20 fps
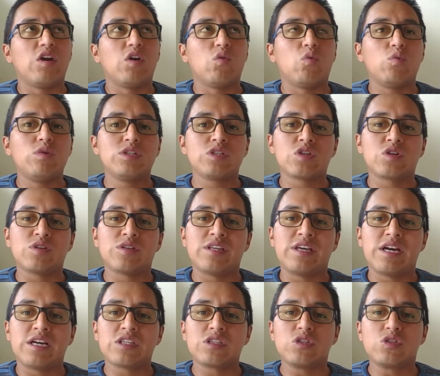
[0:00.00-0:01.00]
which
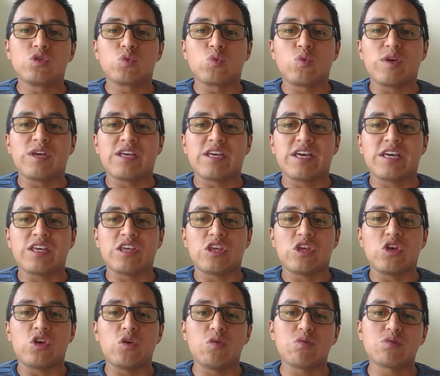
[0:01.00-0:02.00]
connectors we can
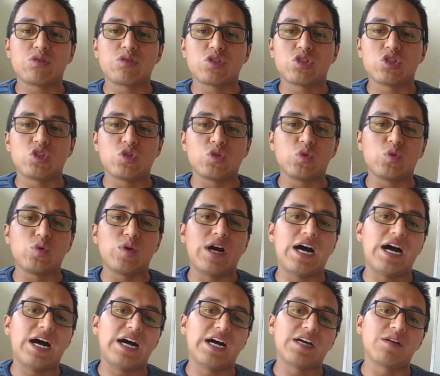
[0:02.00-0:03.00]
use to
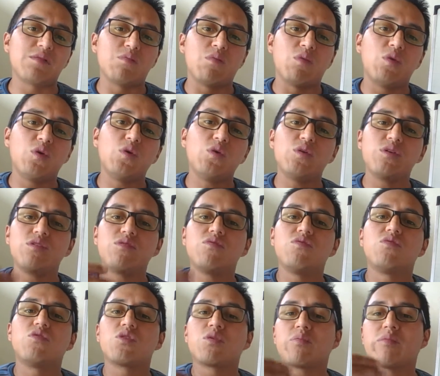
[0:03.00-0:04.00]
add more
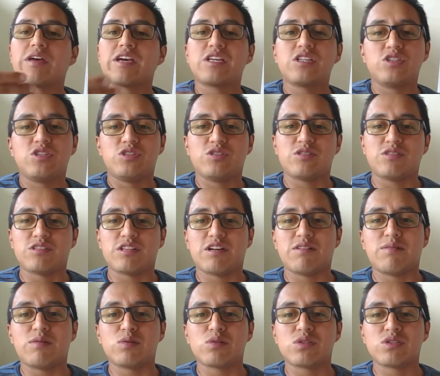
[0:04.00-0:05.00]
information
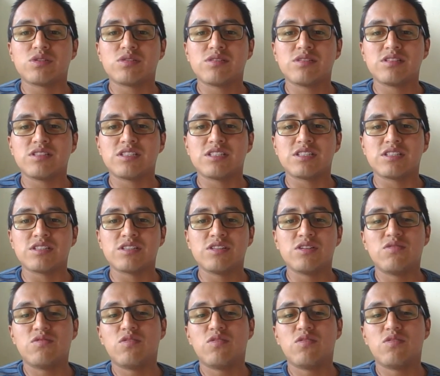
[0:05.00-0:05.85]
about something.